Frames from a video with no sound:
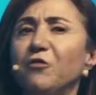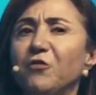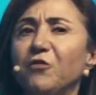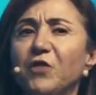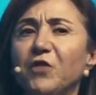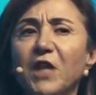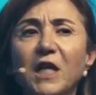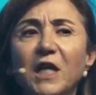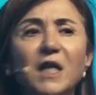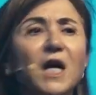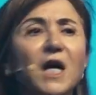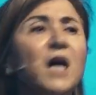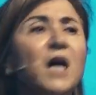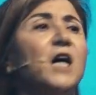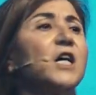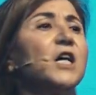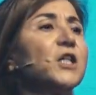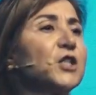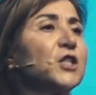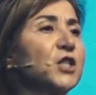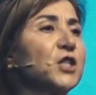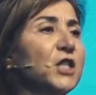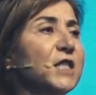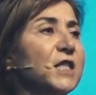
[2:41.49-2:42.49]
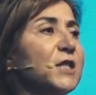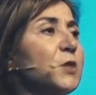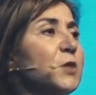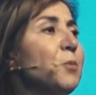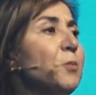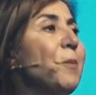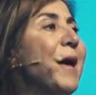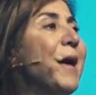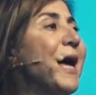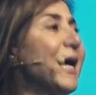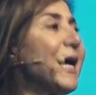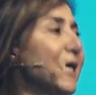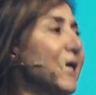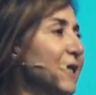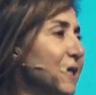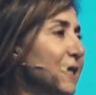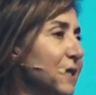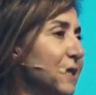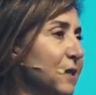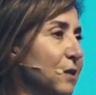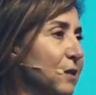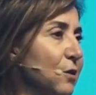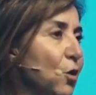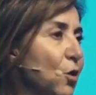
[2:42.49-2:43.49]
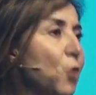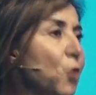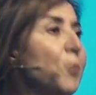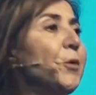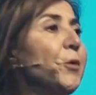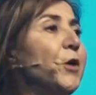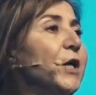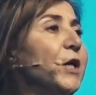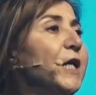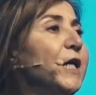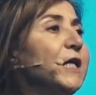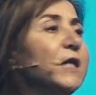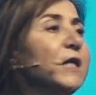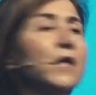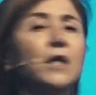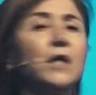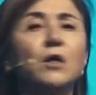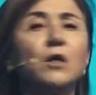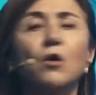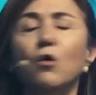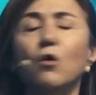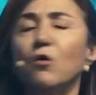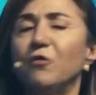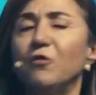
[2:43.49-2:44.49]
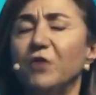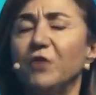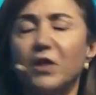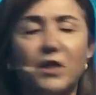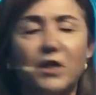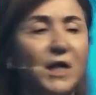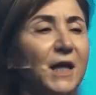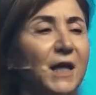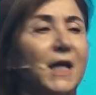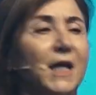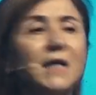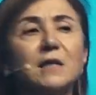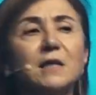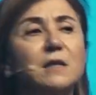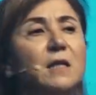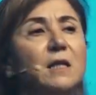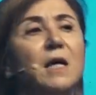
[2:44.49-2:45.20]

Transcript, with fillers: the largest banks operating over the last,